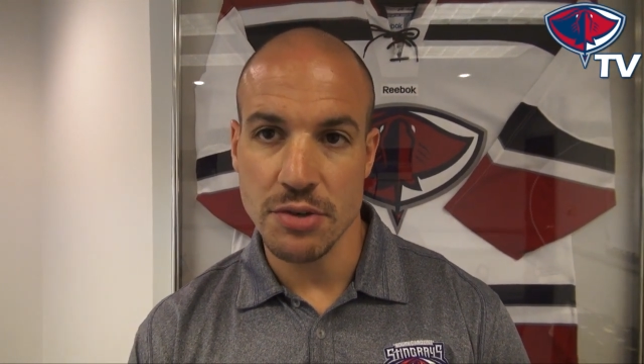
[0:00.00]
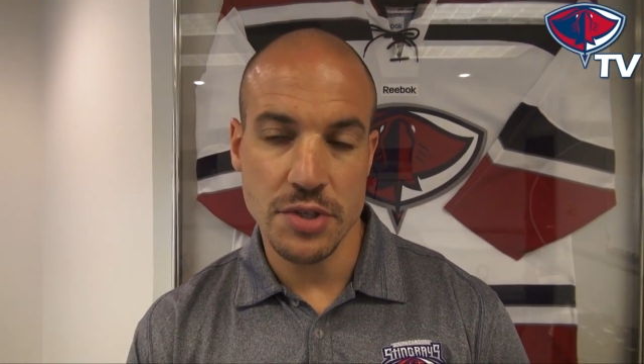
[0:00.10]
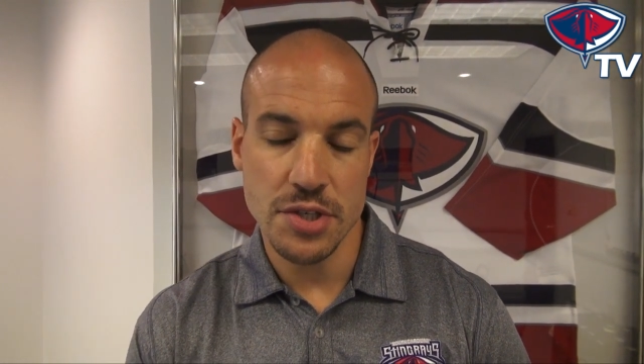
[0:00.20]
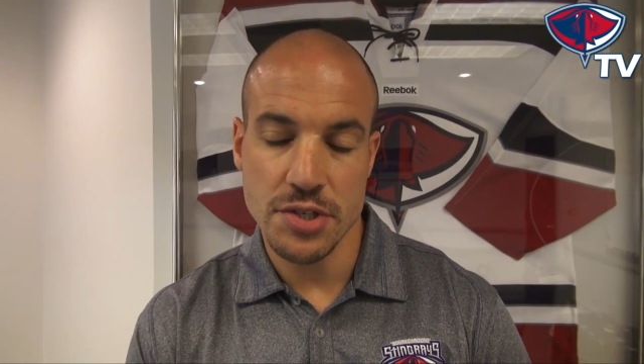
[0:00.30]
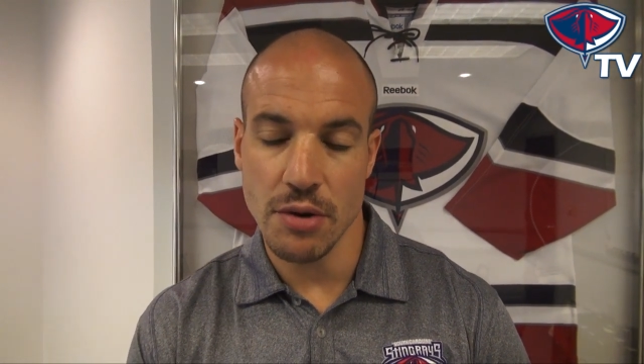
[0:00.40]

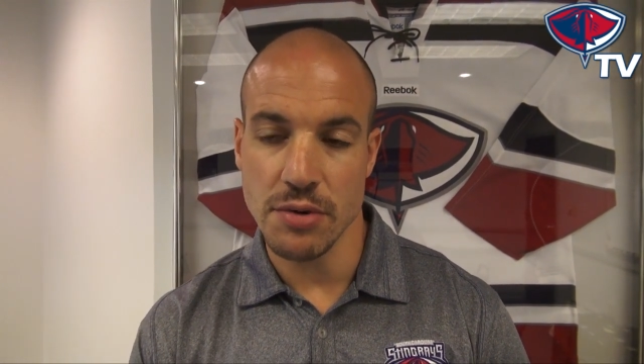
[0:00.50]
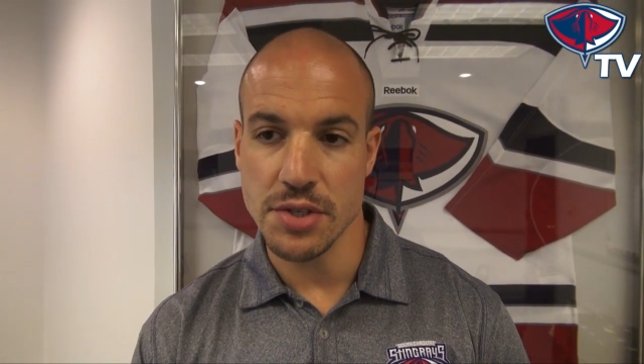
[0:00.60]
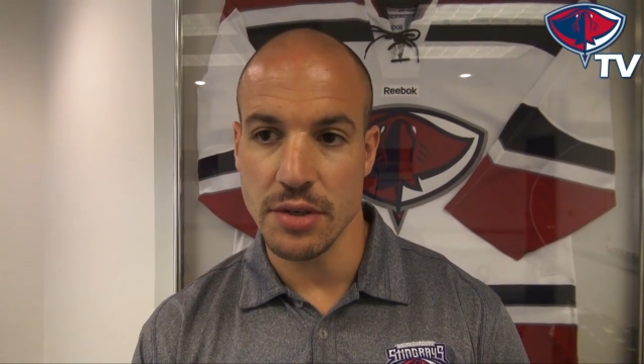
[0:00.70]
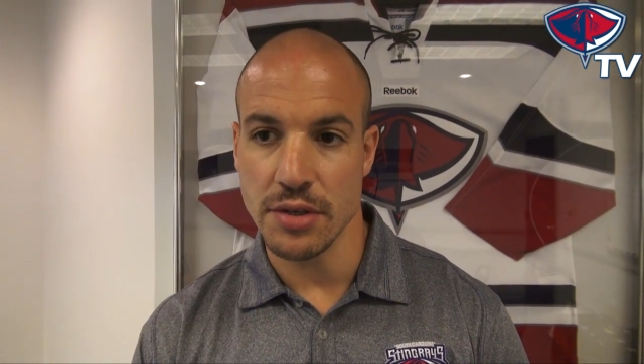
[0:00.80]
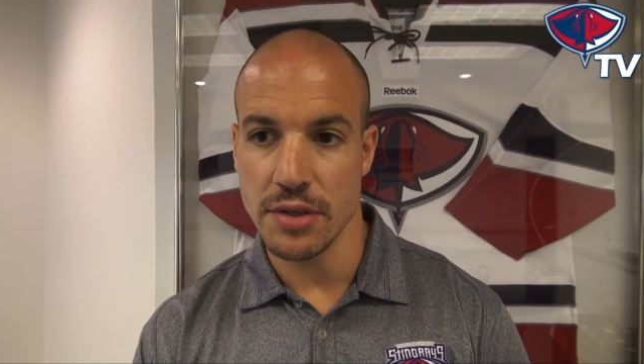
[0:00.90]
which is
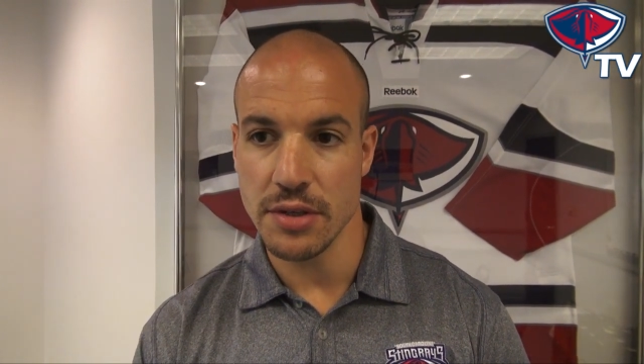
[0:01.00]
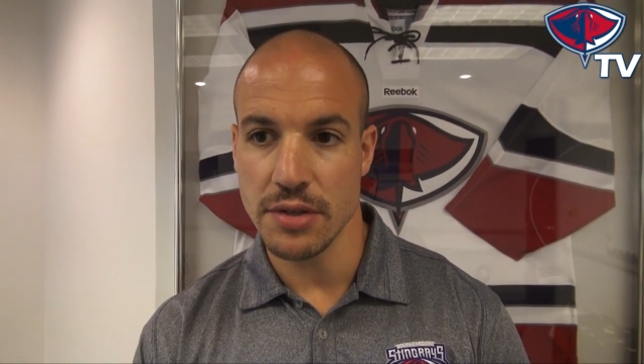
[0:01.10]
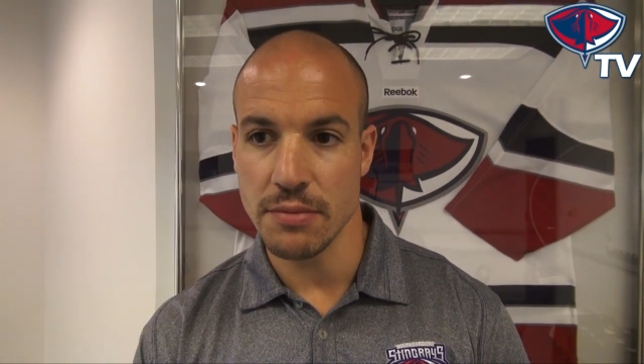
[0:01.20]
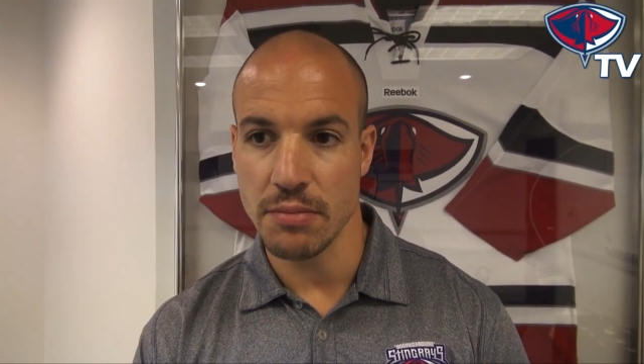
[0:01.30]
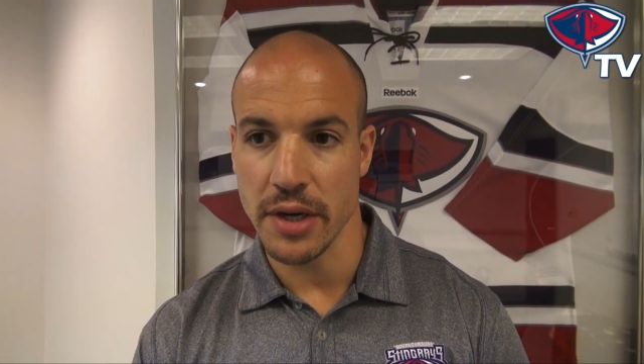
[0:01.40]
always good
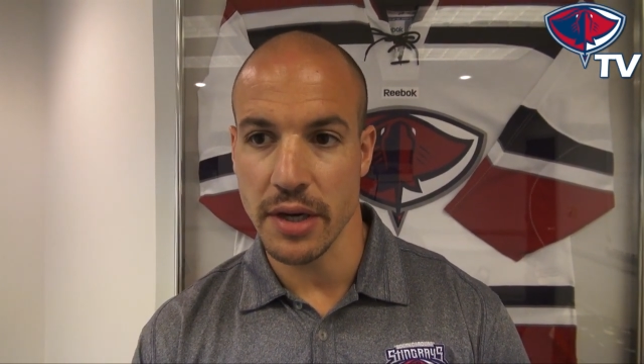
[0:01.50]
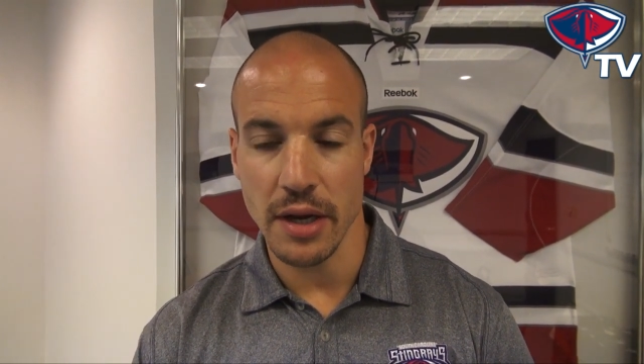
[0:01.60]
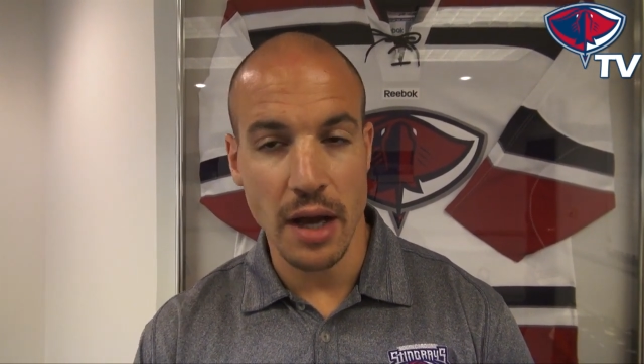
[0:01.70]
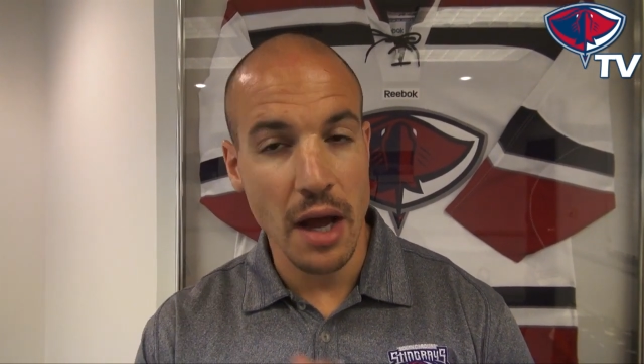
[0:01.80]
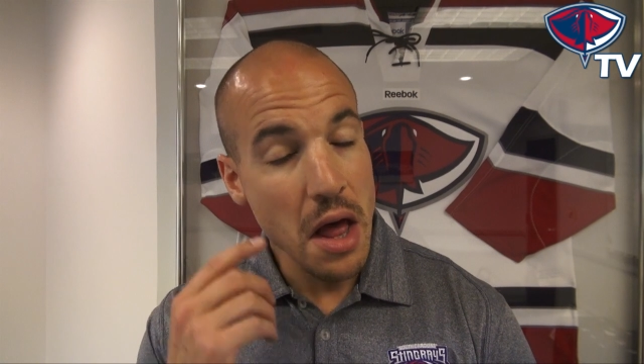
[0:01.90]
to bring
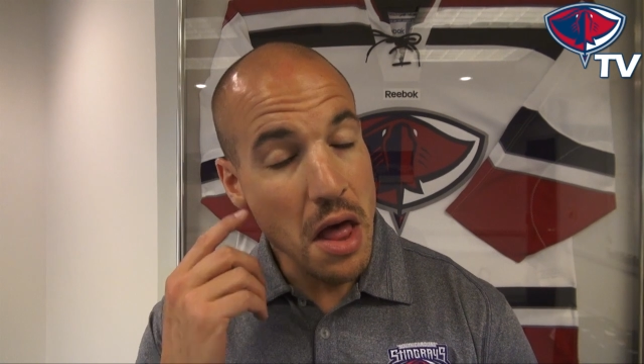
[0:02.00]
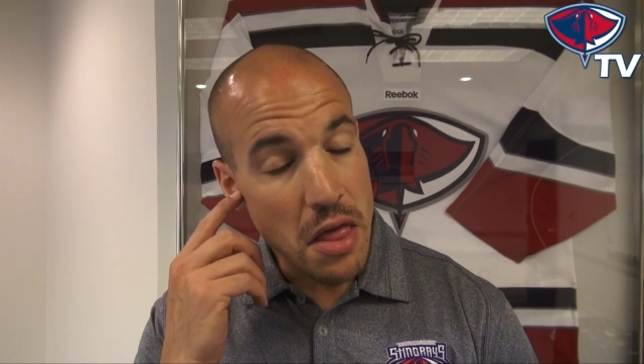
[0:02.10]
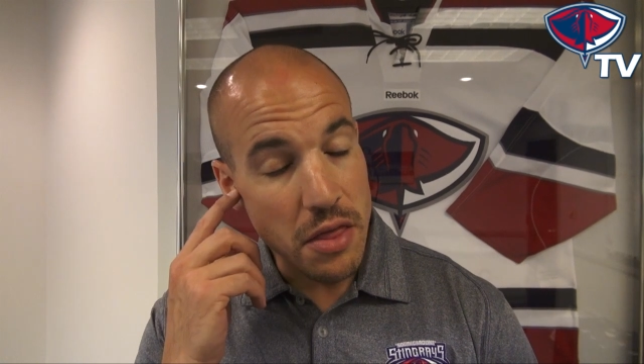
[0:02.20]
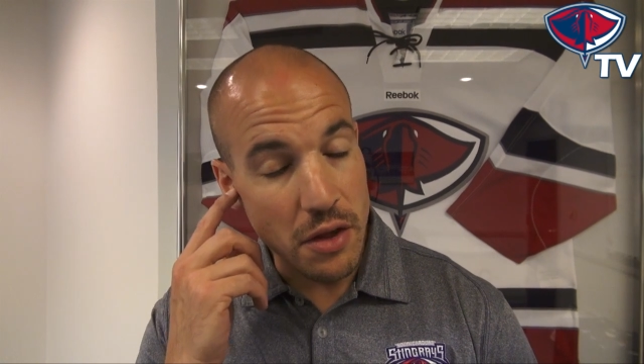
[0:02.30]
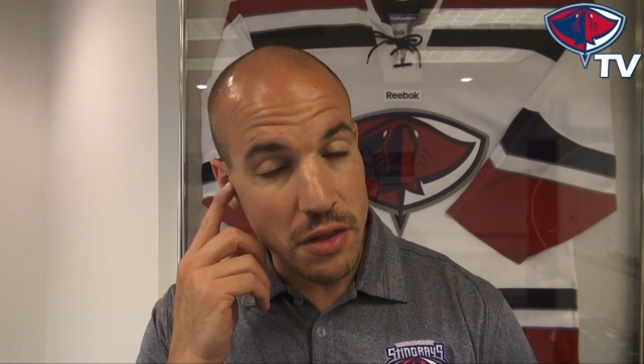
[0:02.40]

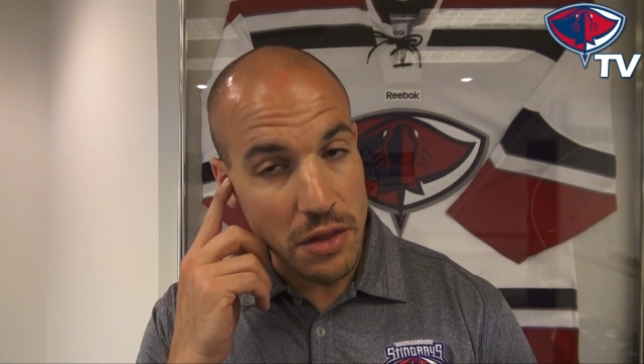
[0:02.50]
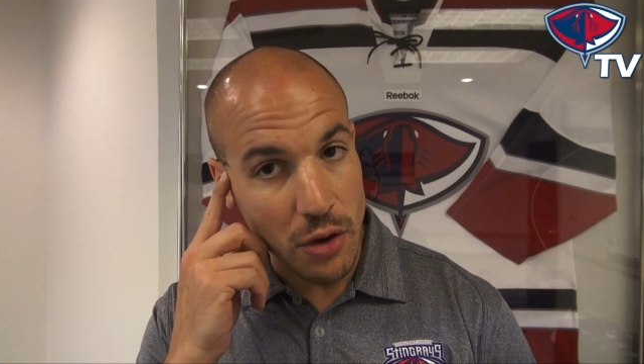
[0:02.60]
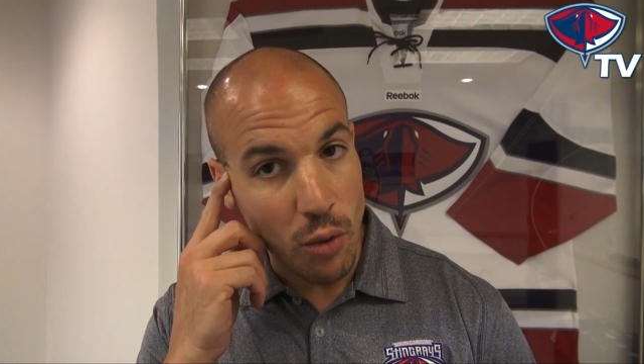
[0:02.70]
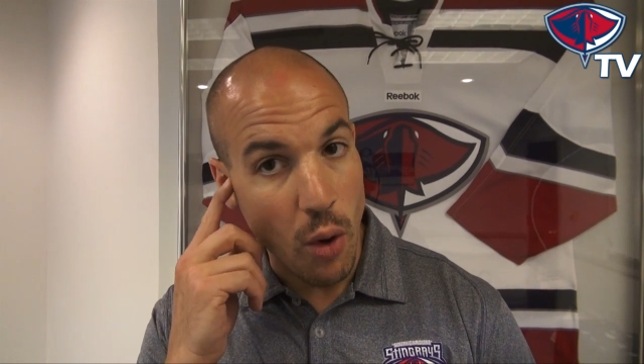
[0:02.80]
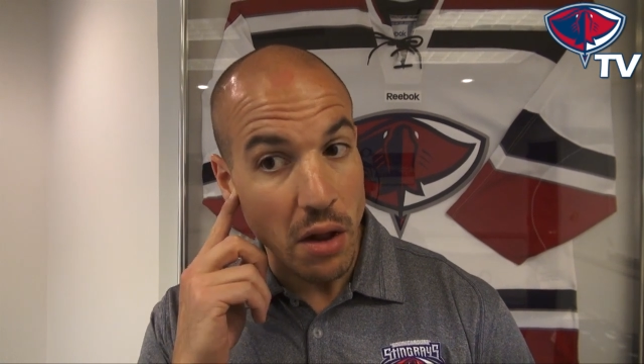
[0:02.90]
the
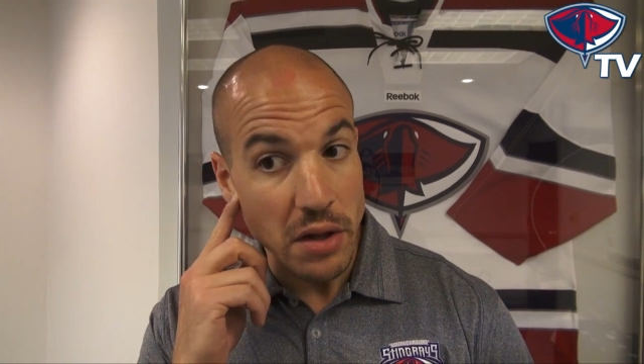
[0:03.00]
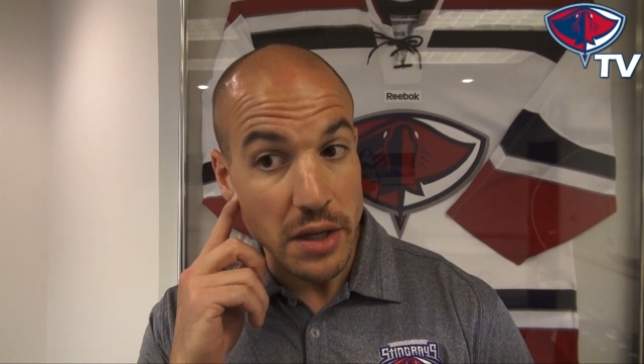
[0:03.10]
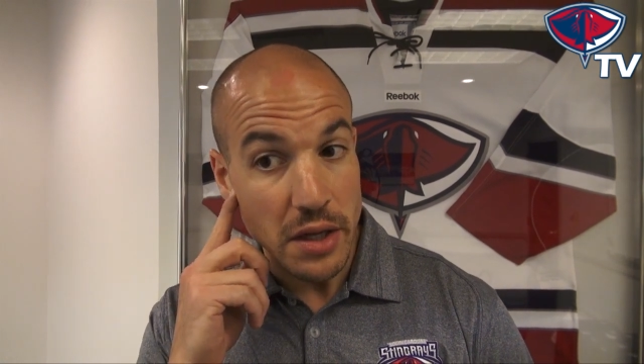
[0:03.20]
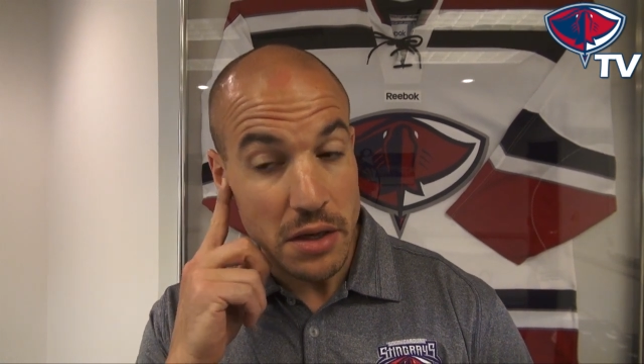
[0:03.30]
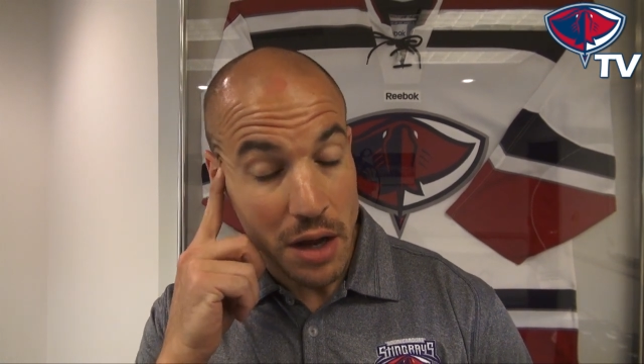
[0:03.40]
quality,